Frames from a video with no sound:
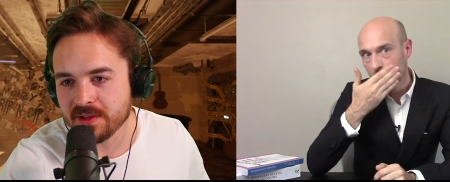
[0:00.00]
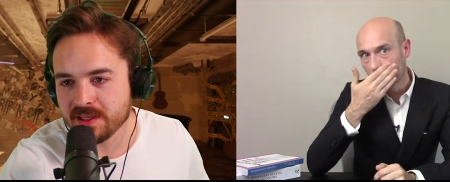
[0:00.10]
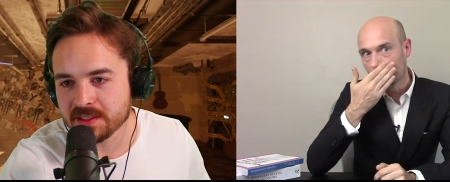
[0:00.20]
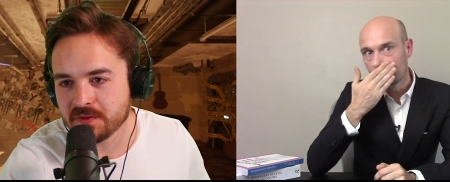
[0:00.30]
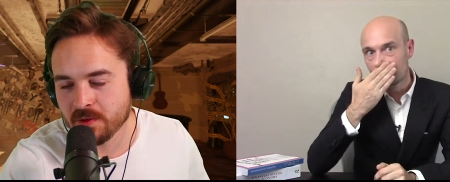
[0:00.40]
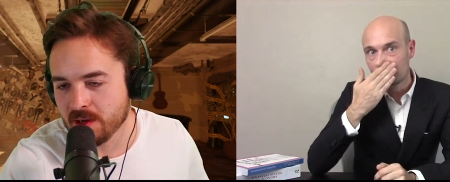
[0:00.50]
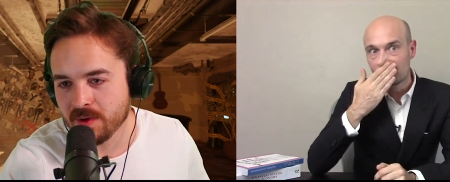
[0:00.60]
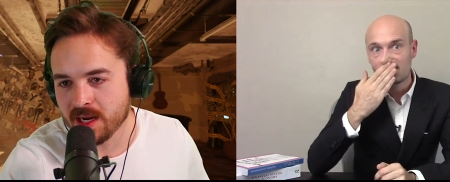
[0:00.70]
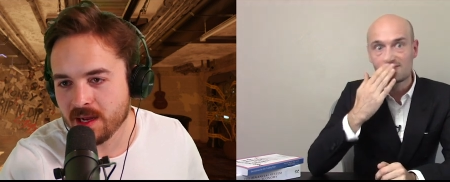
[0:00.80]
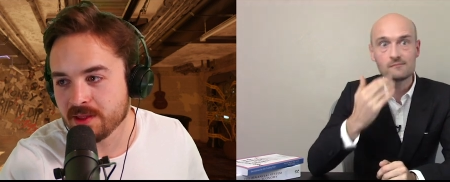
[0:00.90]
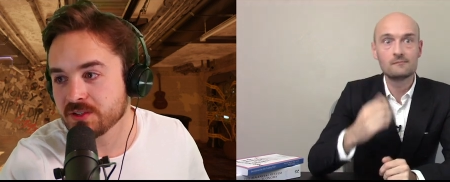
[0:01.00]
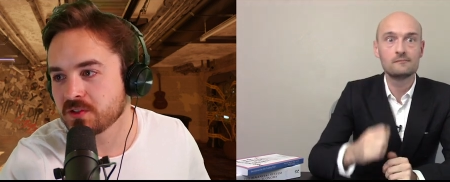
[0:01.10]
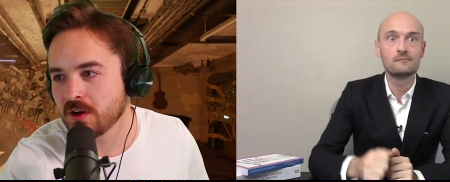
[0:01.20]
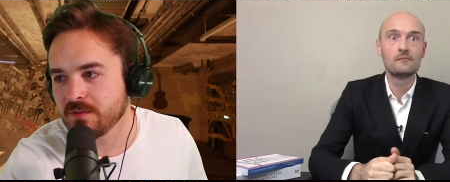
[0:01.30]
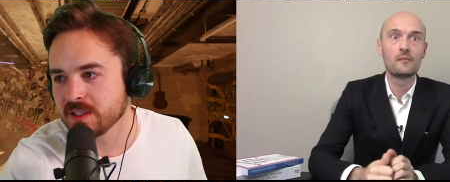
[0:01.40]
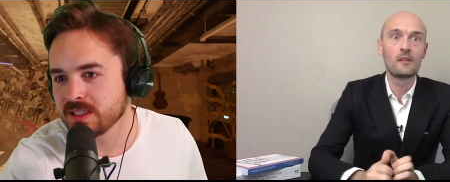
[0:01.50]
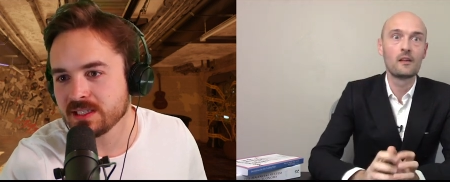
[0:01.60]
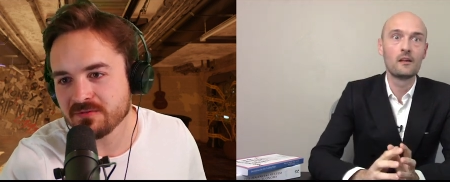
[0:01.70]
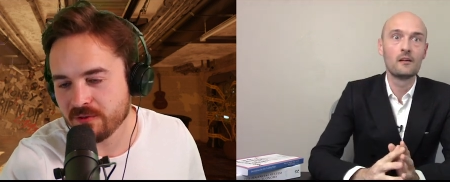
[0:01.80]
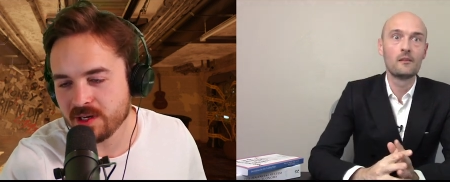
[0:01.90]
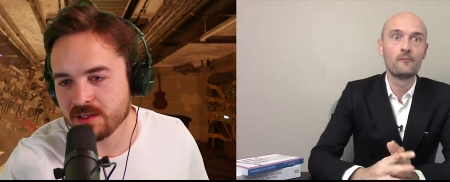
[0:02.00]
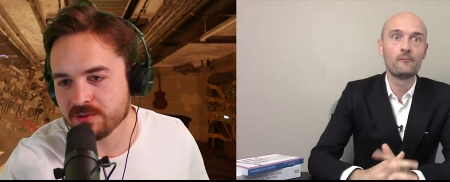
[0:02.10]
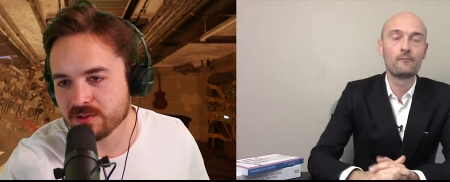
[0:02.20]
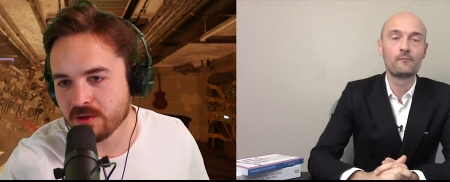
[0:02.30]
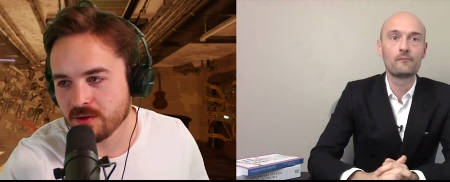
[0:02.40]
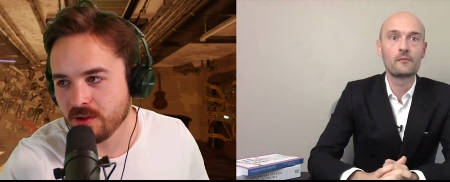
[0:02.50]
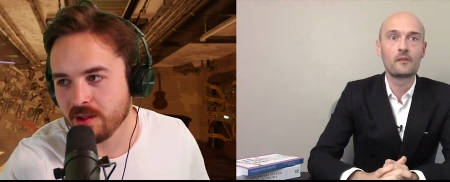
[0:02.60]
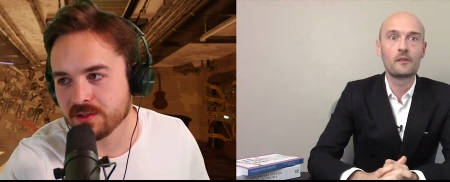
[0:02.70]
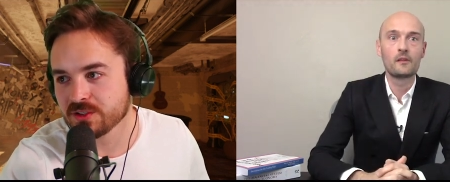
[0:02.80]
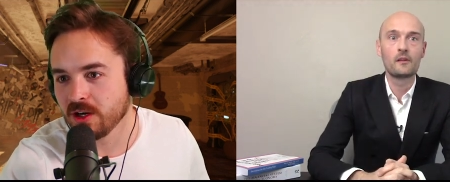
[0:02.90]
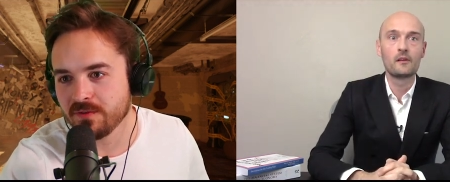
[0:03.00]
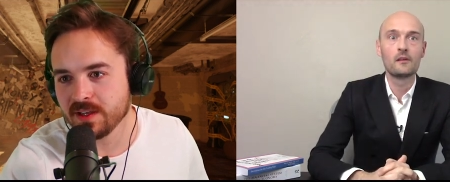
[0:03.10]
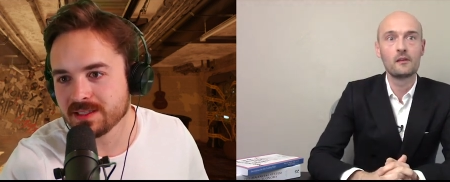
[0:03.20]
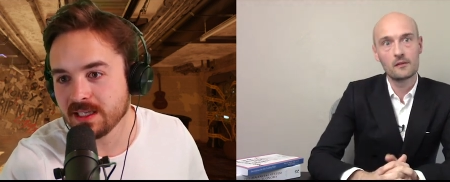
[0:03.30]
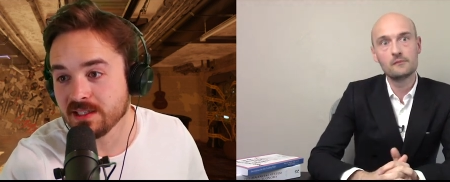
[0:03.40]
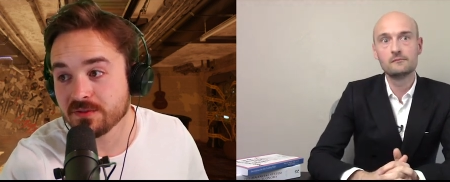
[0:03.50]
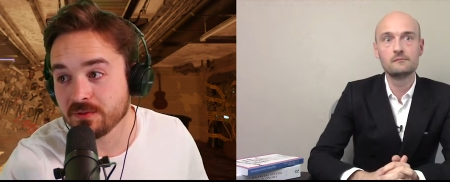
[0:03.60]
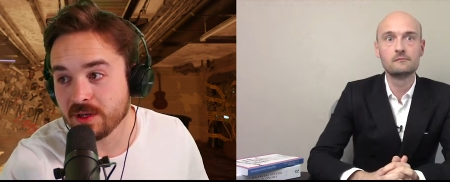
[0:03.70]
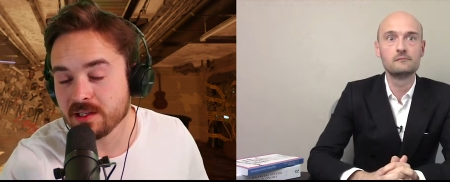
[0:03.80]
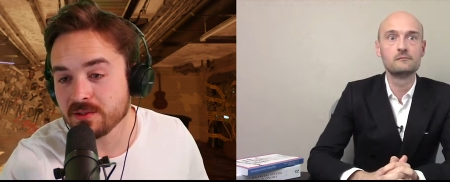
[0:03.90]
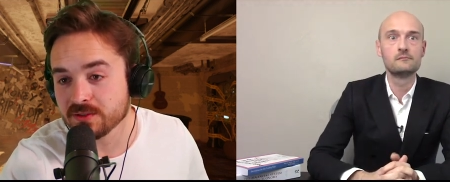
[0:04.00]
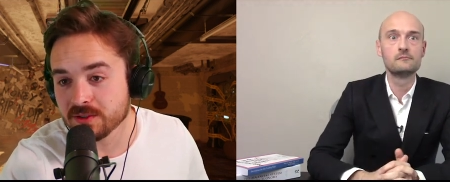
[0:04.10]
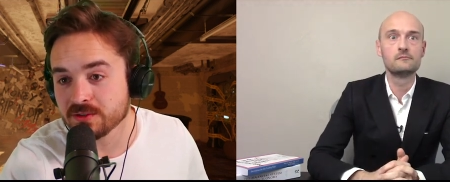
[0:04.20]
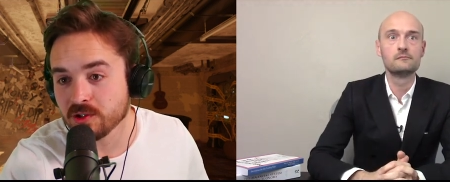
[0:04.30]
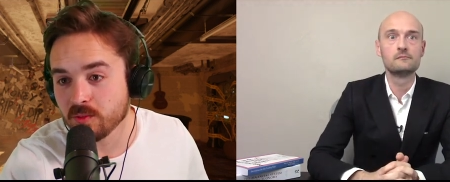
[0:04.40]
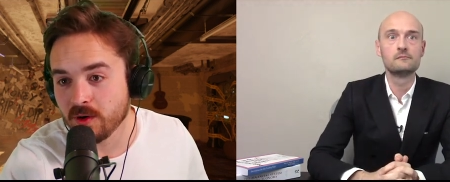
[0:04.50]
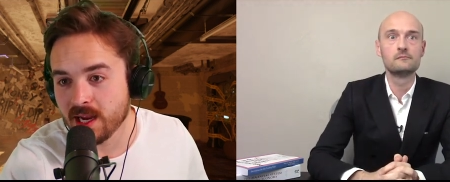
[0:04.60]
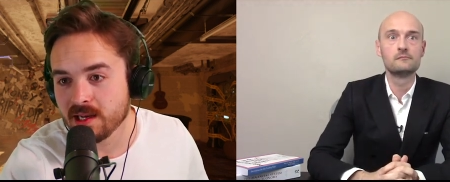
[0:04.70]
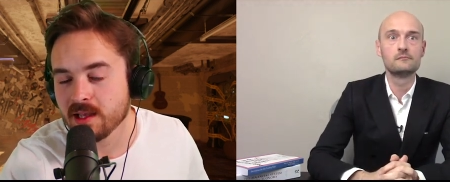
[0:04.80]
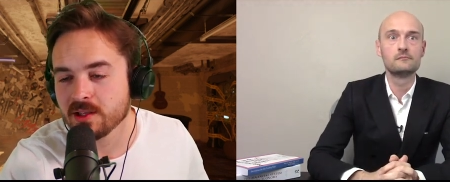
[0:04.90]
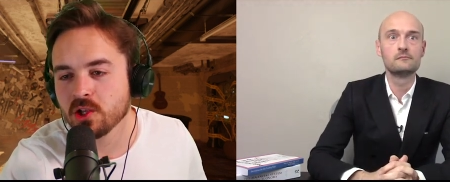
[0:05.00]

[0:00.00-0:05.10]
Speaker 1: everything's free, right? On the surface, it's free to use Google. On the surface, it's free to use YouTube, right?